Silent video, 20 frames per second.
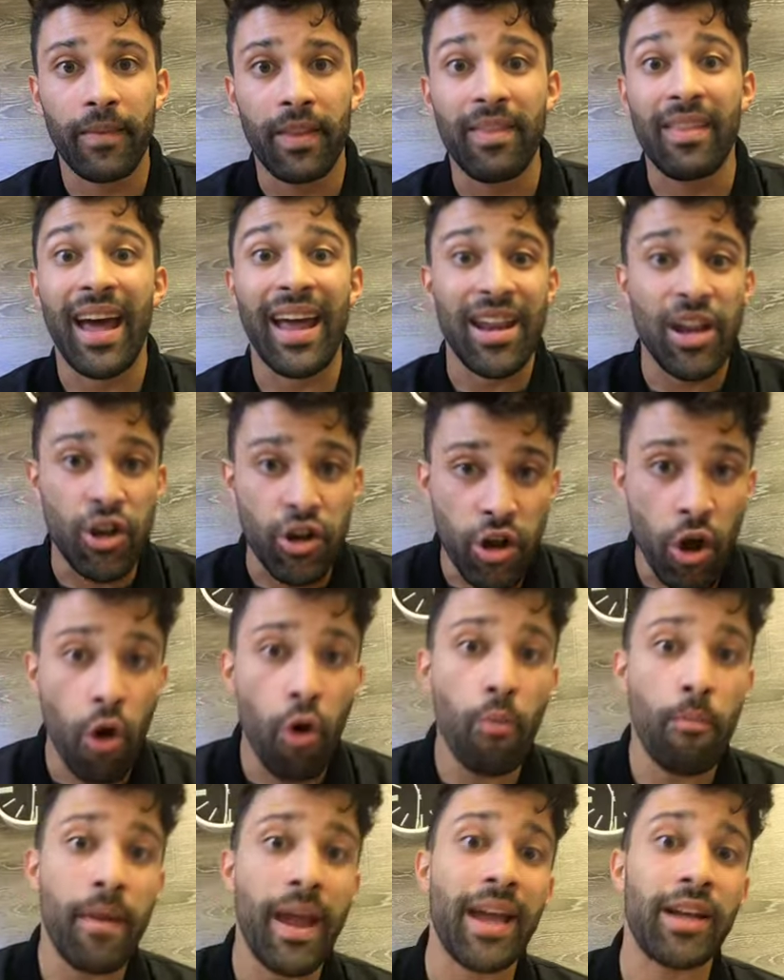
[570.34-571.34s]
that
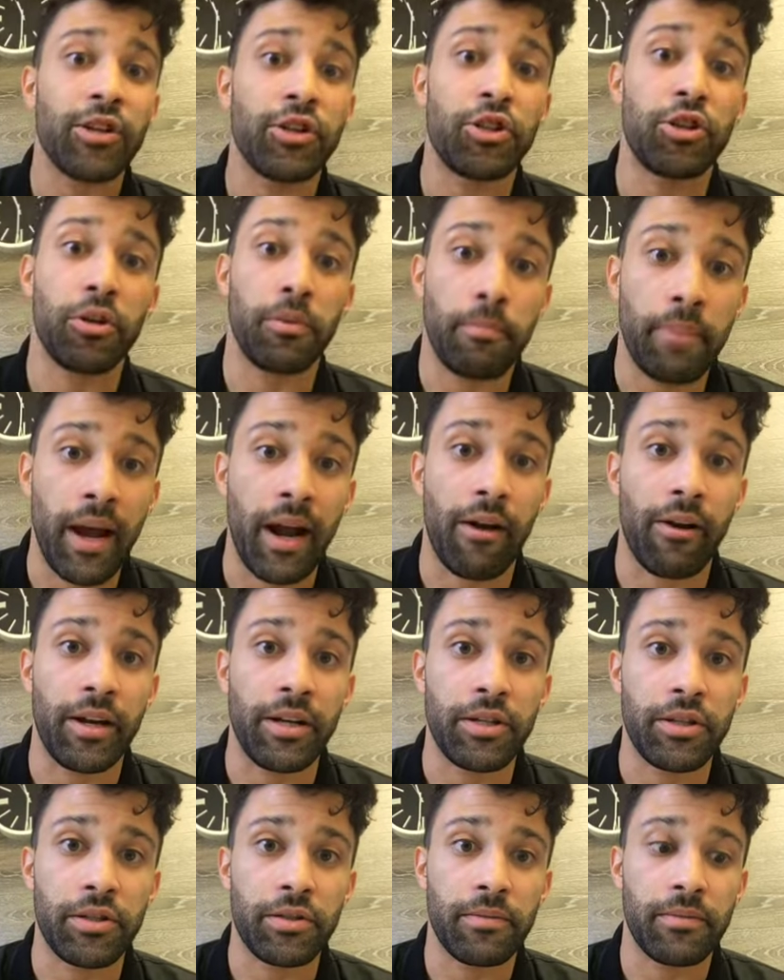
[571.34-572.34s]
no man should
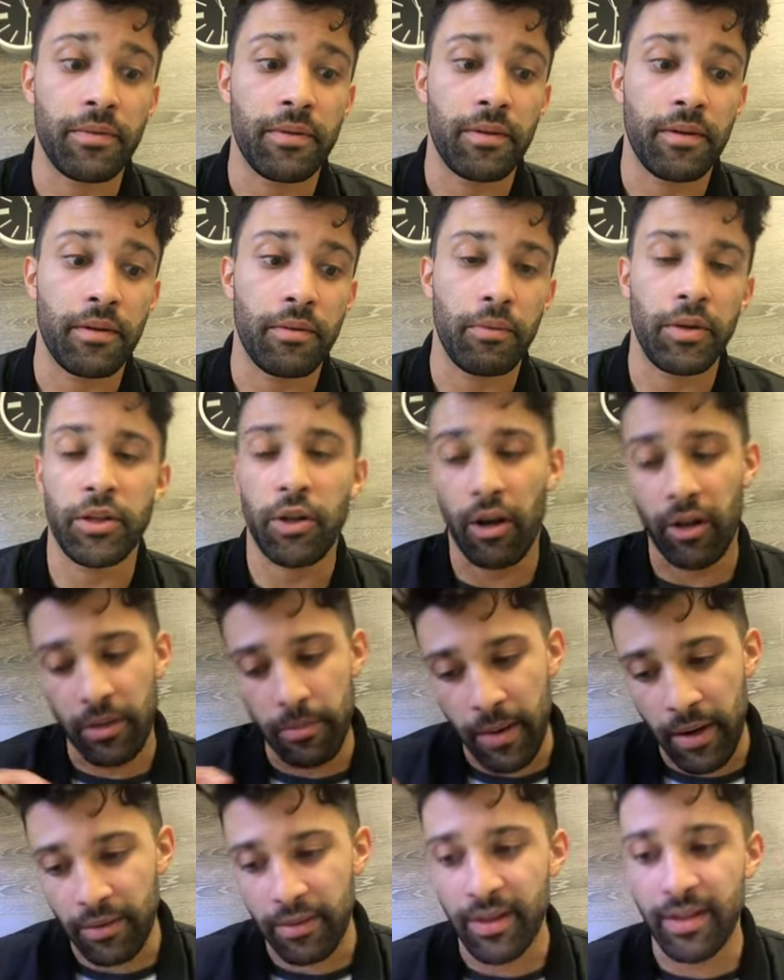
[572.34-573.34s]
perish we talked
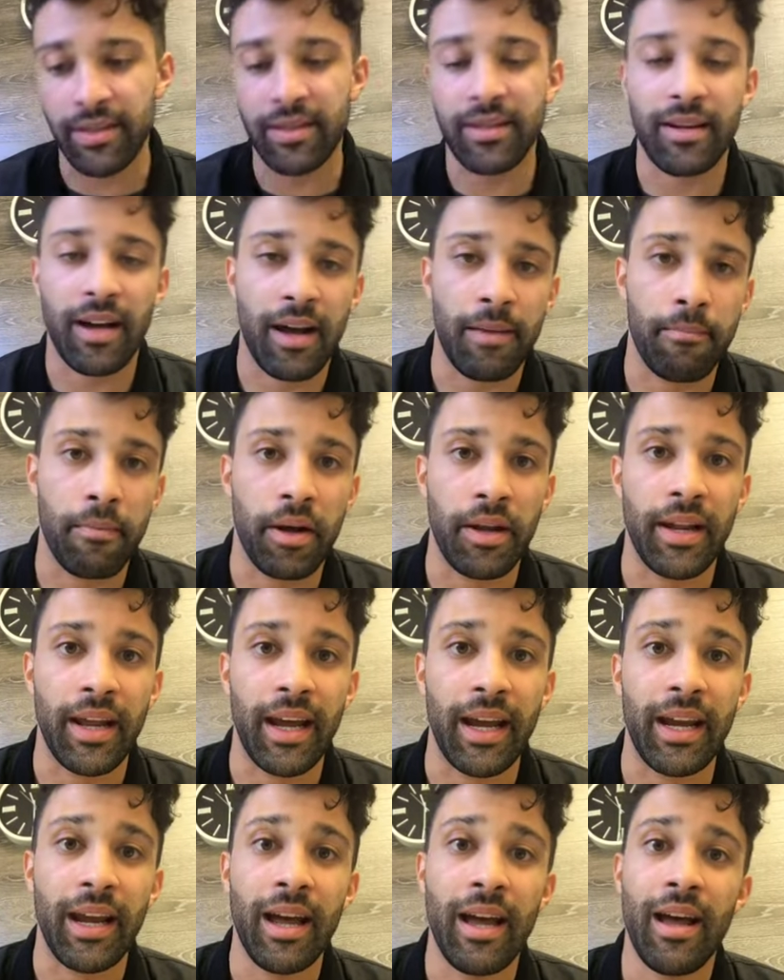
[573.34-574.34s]
about this on
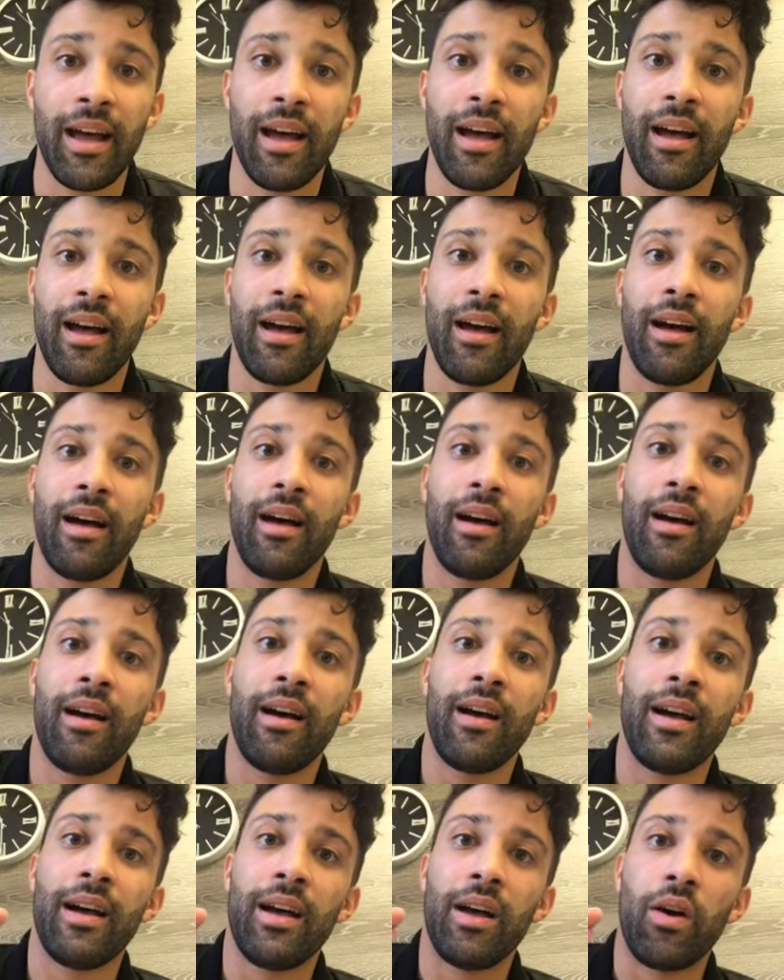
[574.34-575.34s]
monday
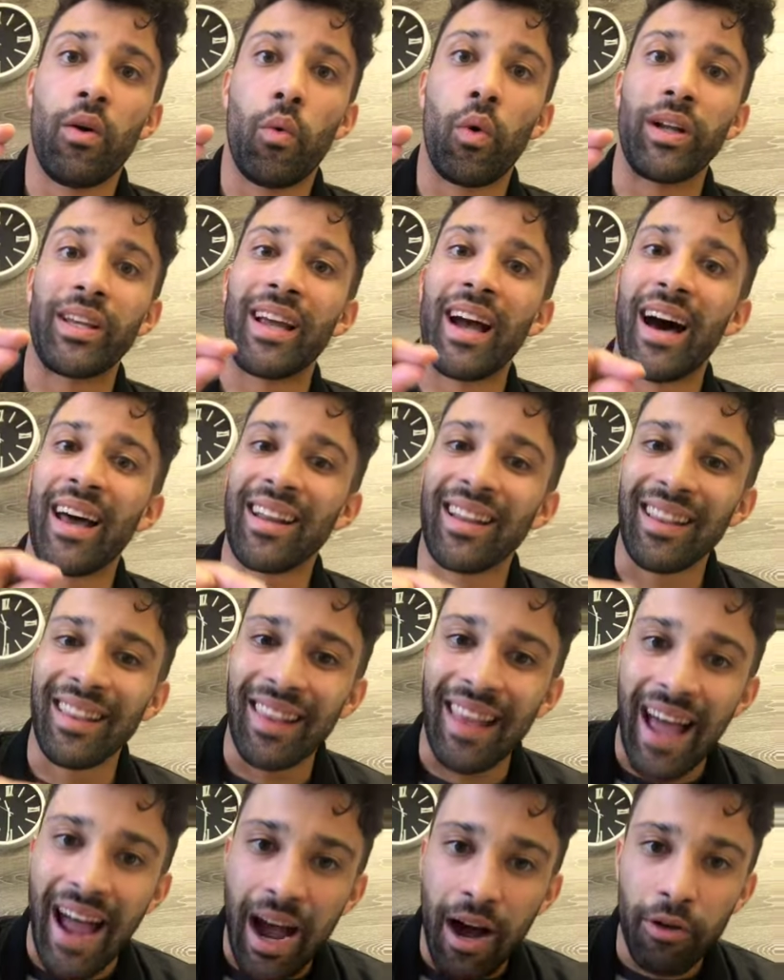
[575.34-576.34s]
what god
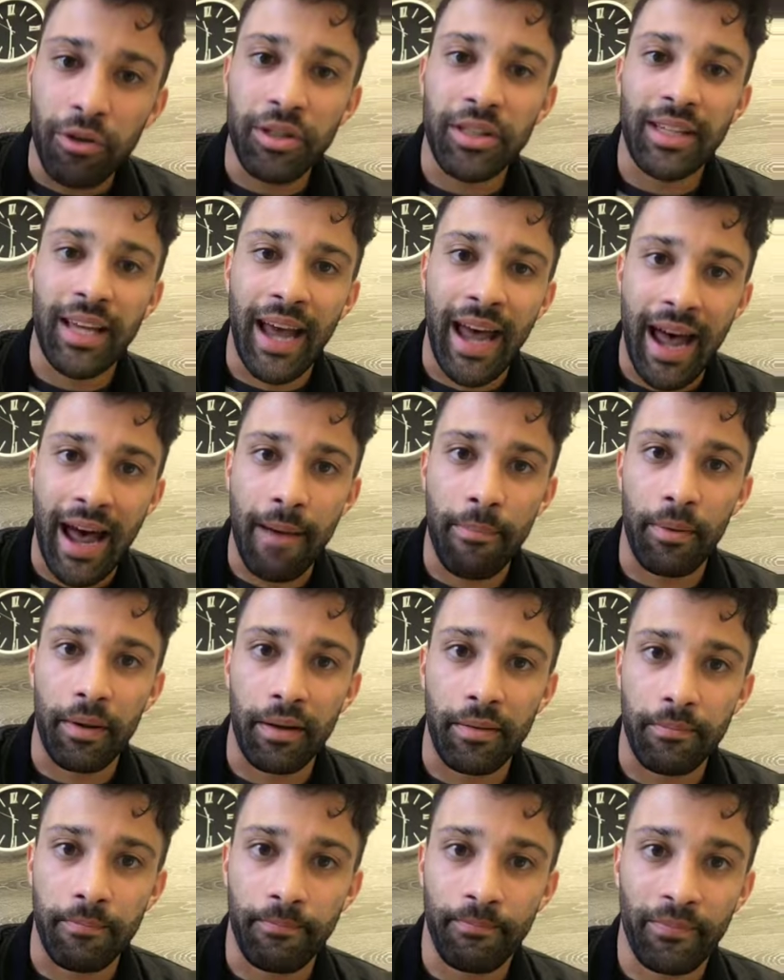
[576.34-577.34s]
allows to
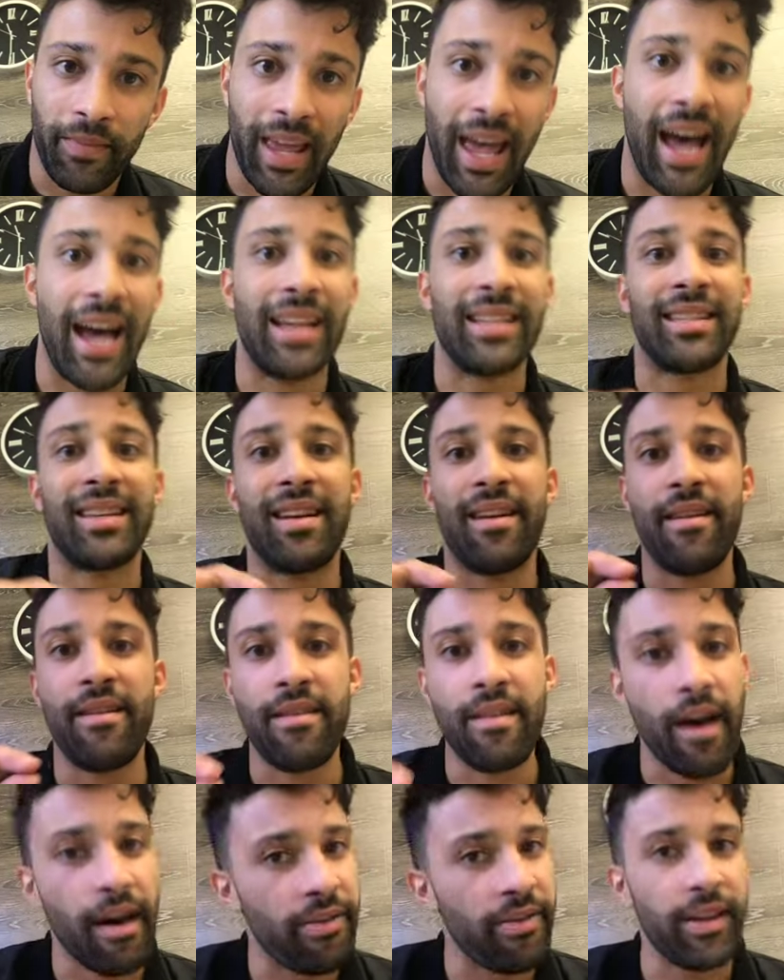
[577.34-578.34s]
happen has
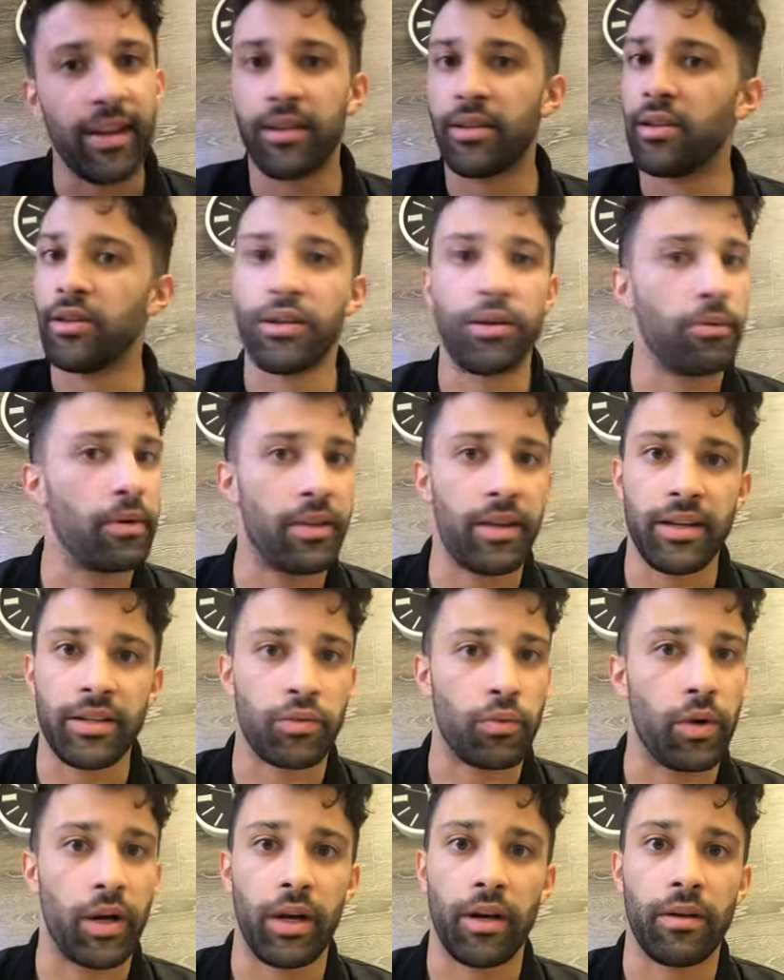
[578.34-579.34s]
nothing to do with
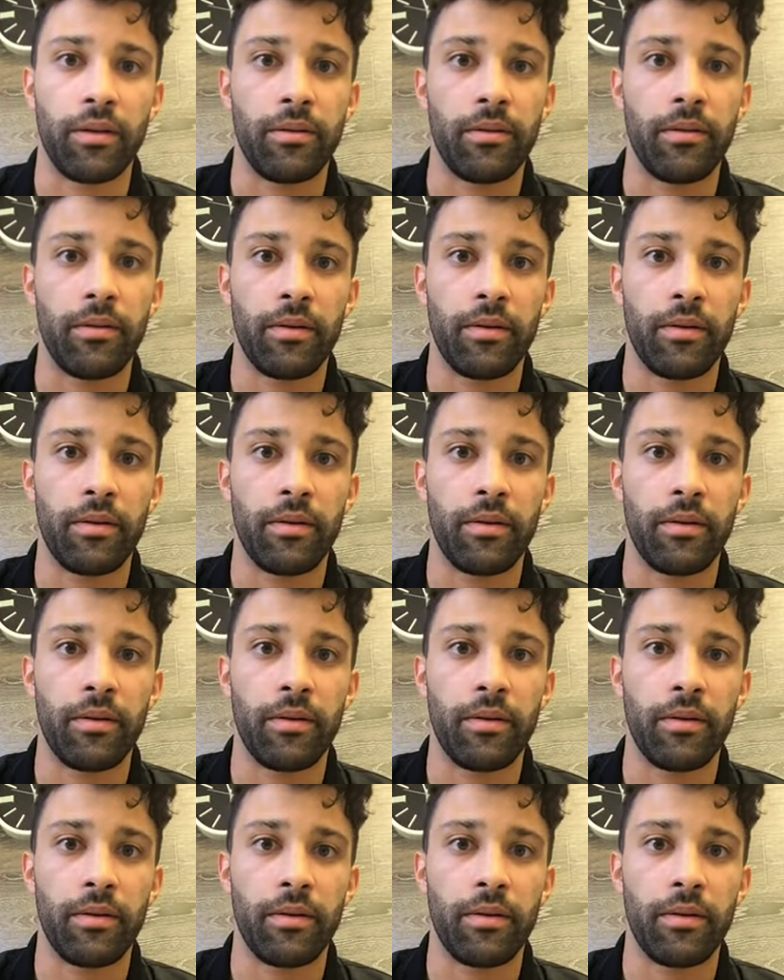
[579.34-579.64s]
his will